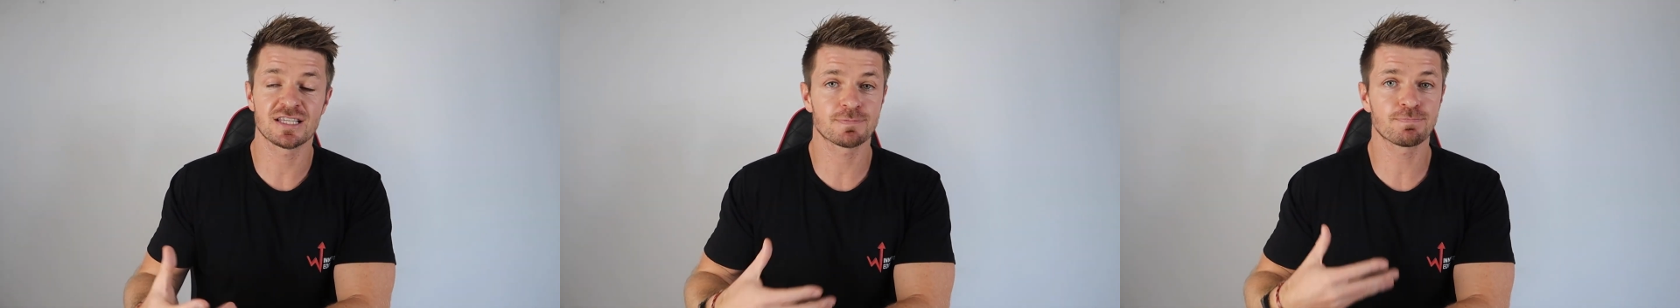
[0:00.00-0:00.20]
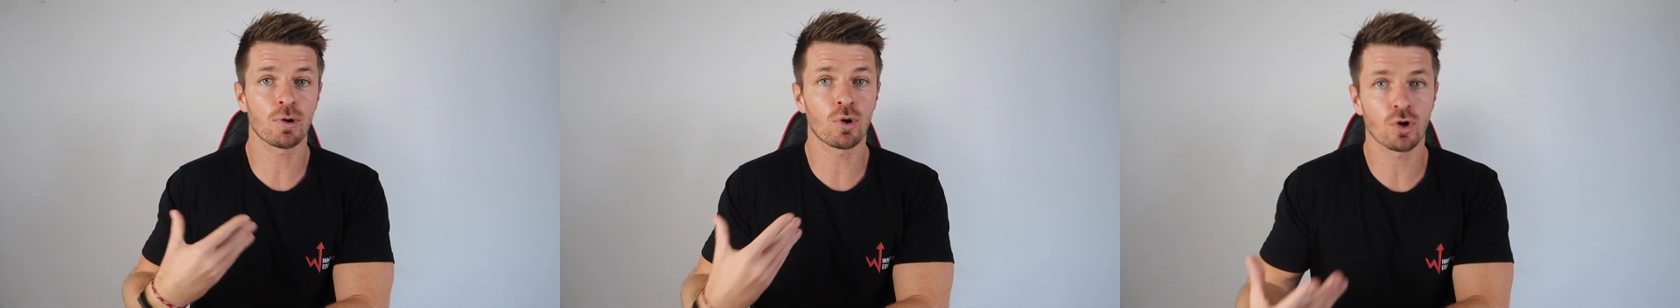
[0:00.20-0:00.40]

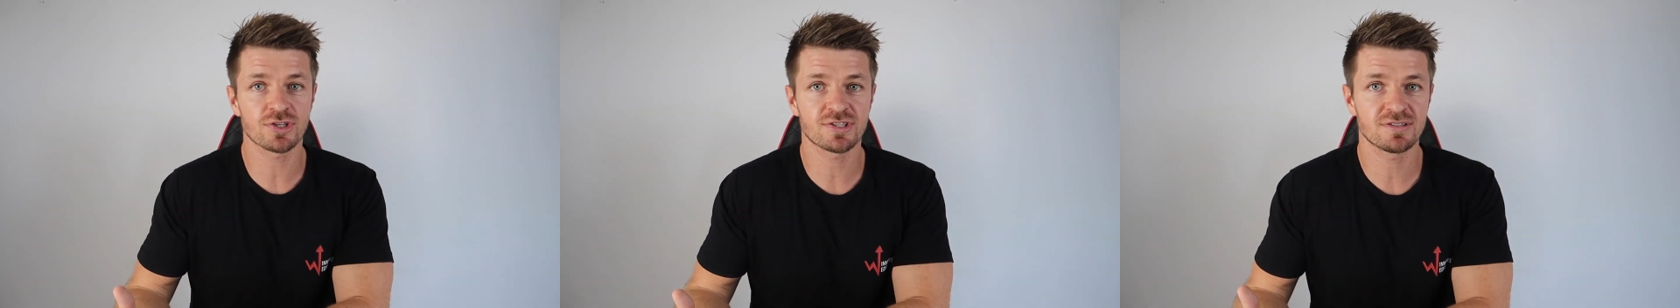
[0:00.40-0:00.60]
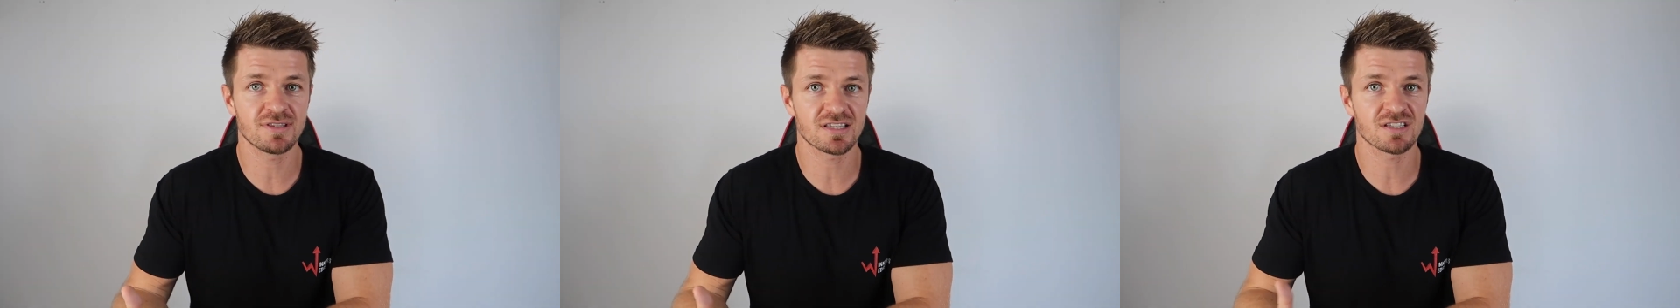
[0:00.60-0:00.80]

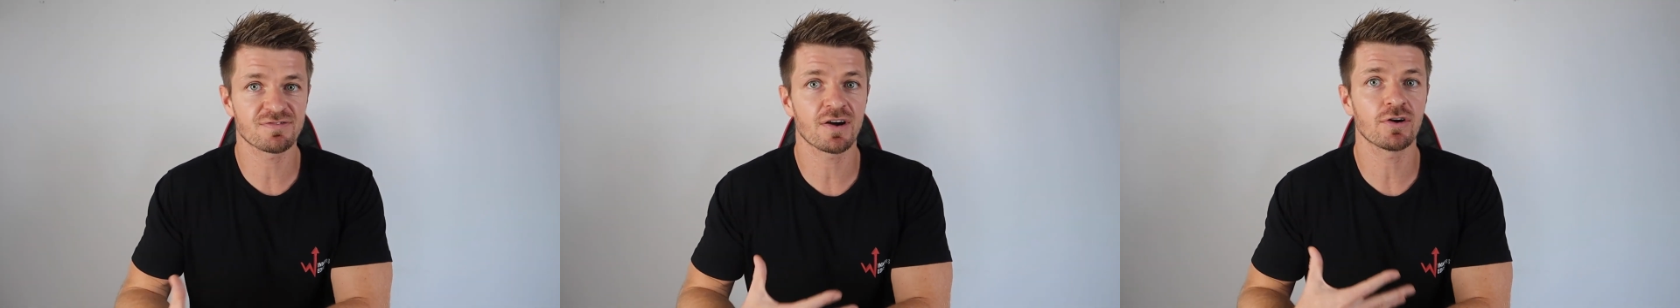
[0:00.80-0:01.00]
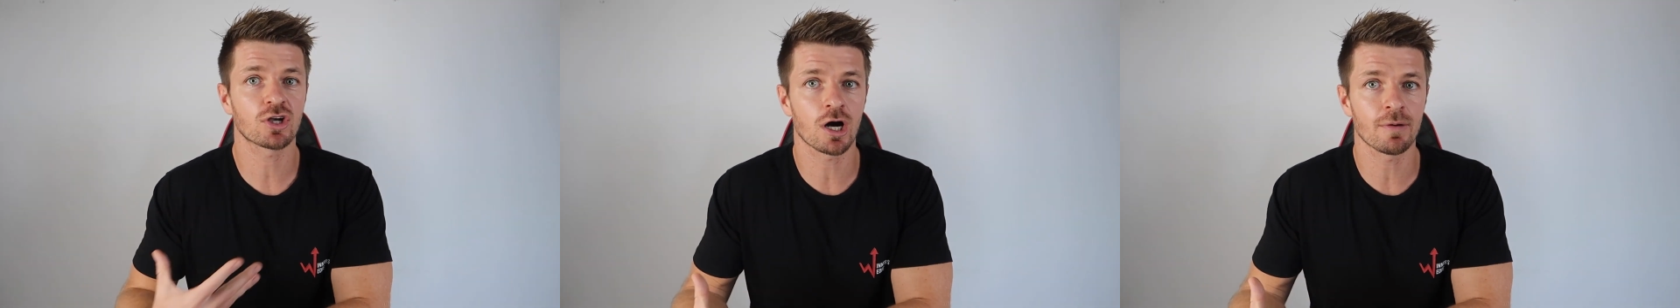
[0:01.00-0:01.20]
sports, this is
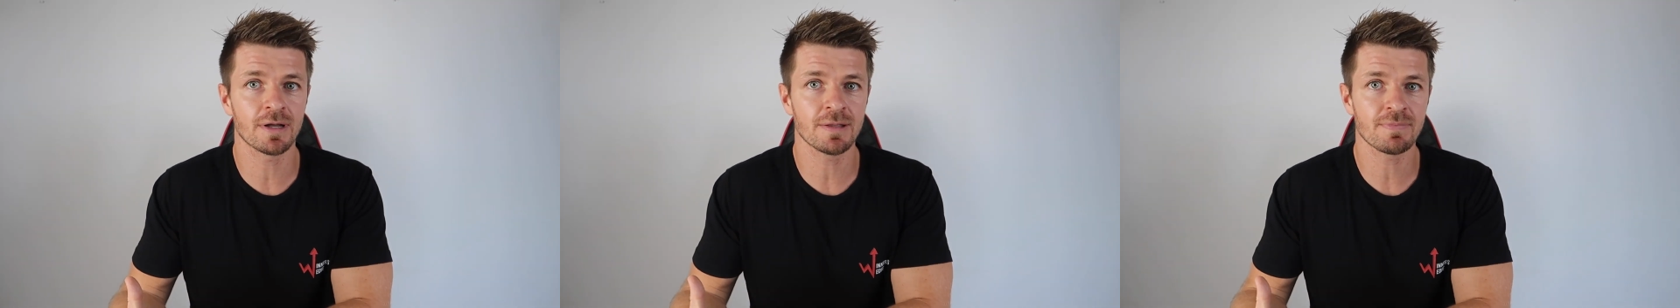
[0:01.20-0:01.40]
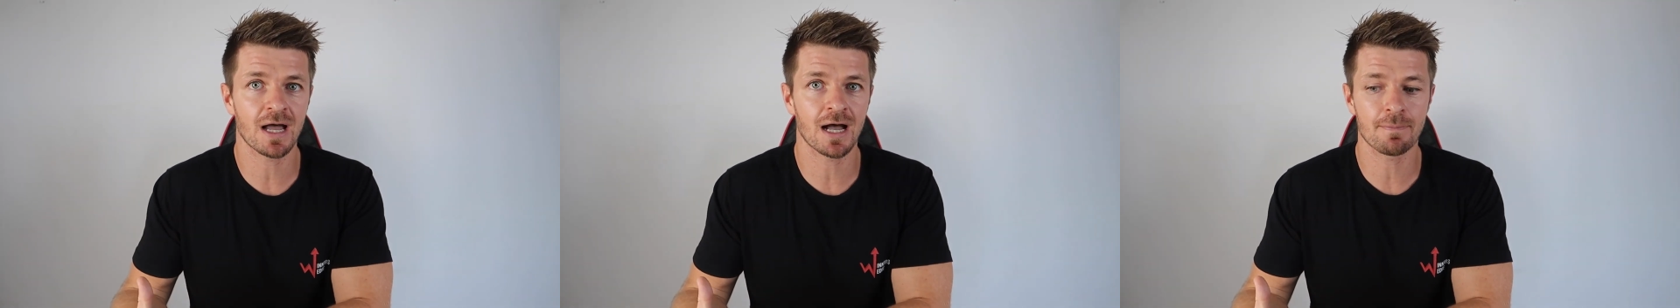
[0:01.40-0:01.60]
very
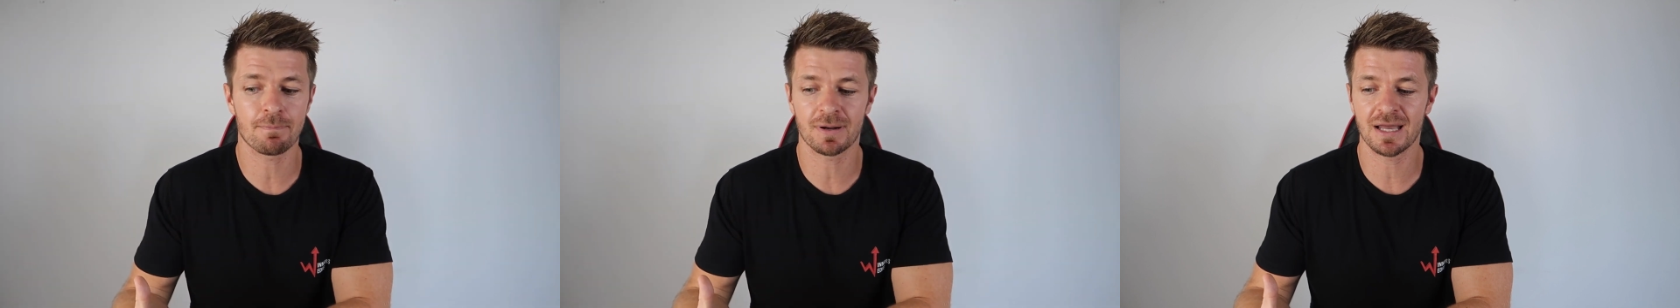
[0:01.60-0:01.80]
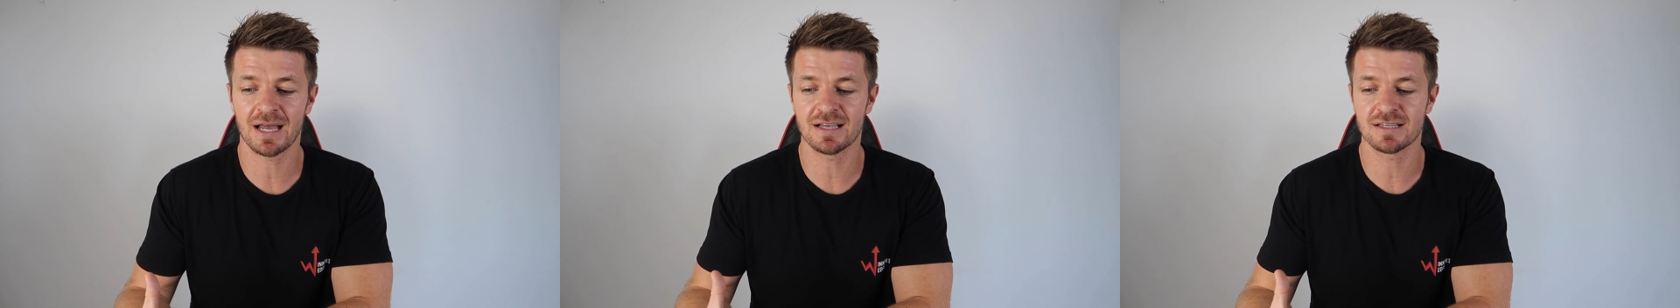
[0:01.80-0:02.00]
common and
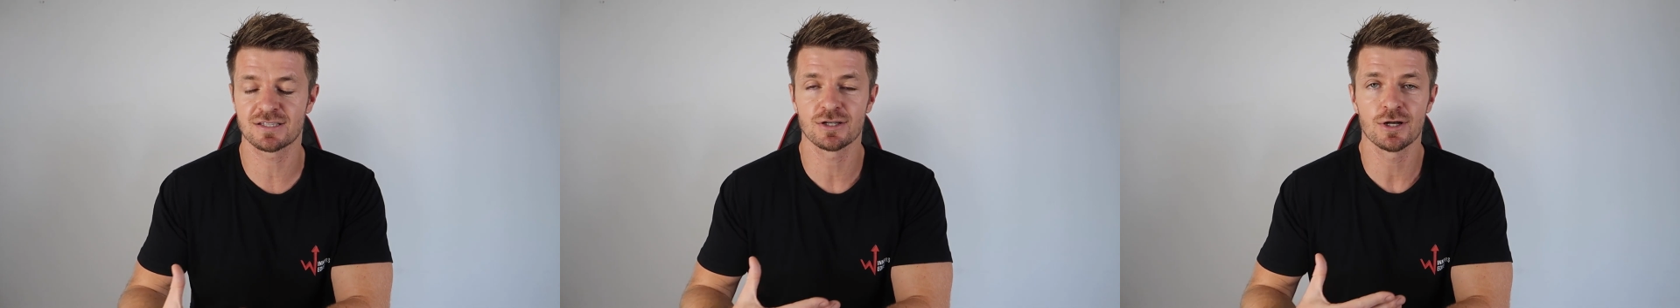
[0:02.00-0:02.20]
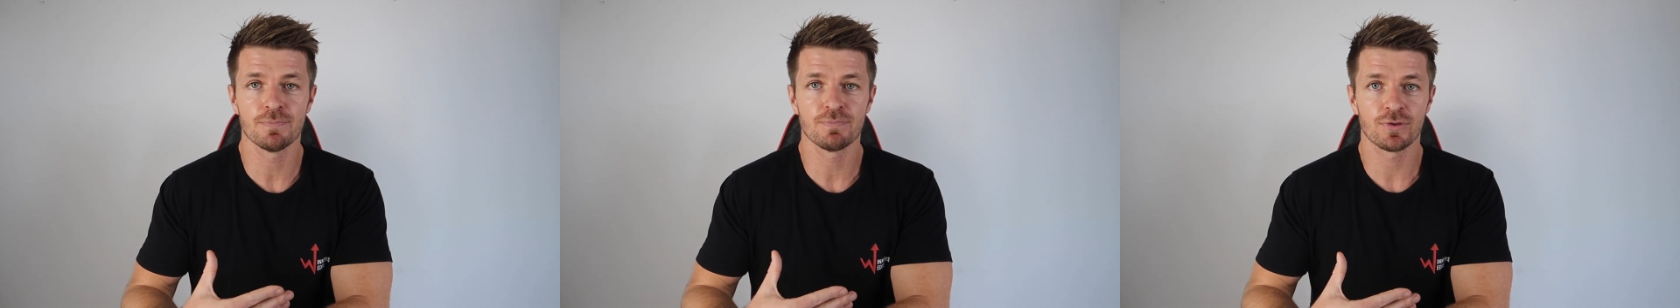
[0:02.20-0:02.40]

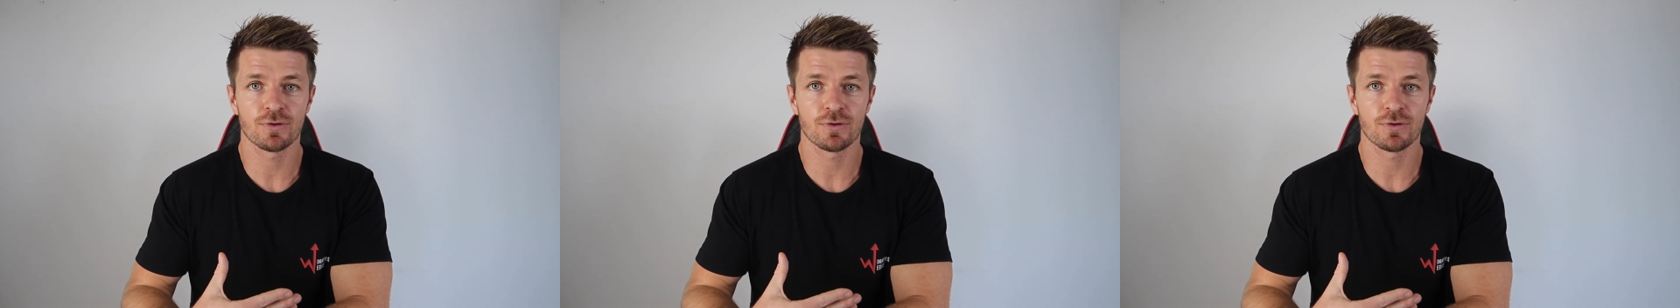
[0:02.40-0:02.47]
players